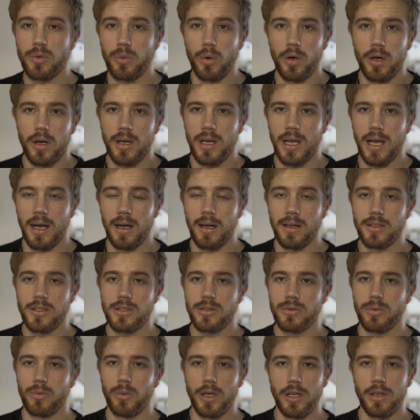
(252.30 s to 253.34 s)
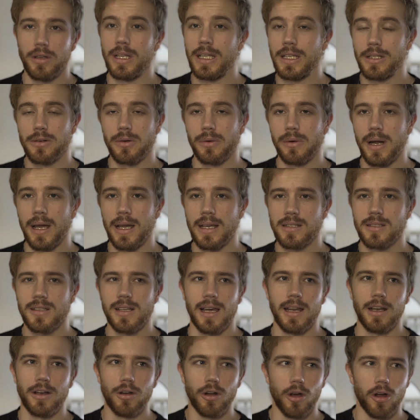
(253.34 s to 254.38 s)
workouts when you need to rest
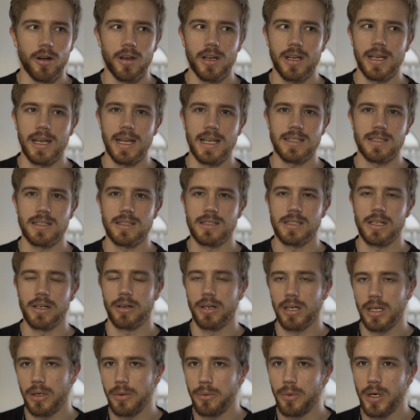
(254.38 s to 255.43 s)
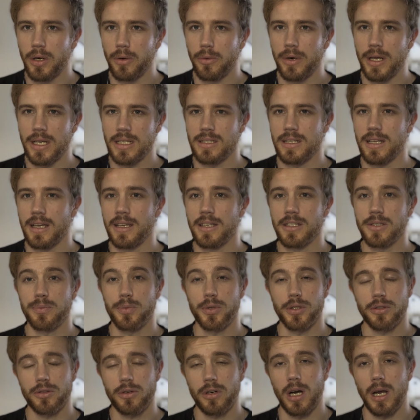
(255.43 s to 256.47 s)
and not necessarily when a rest day is
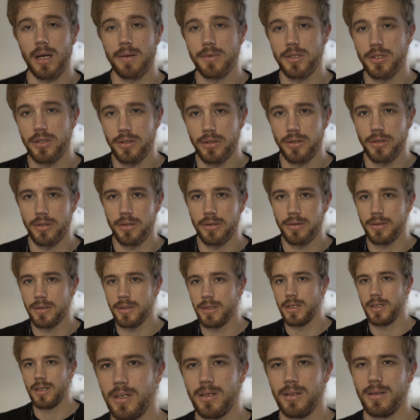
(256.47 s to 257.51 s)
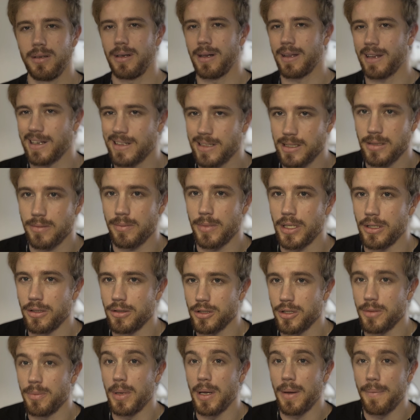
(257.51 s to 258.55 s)
prescribed to you. Now, that doesn't mean you
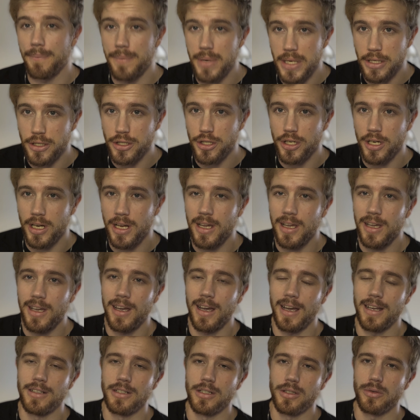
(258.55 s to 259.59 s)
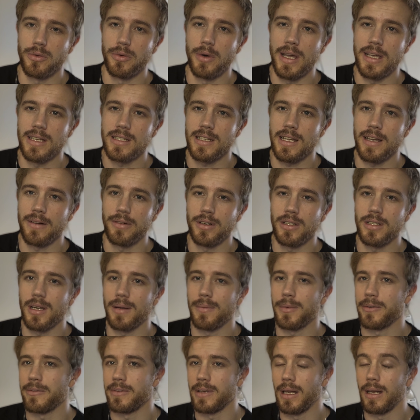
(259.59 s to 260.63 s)
should be a bitch and just rest every time
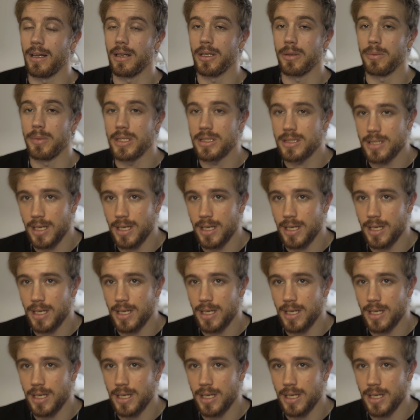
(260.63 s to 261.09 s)
you feel a little bit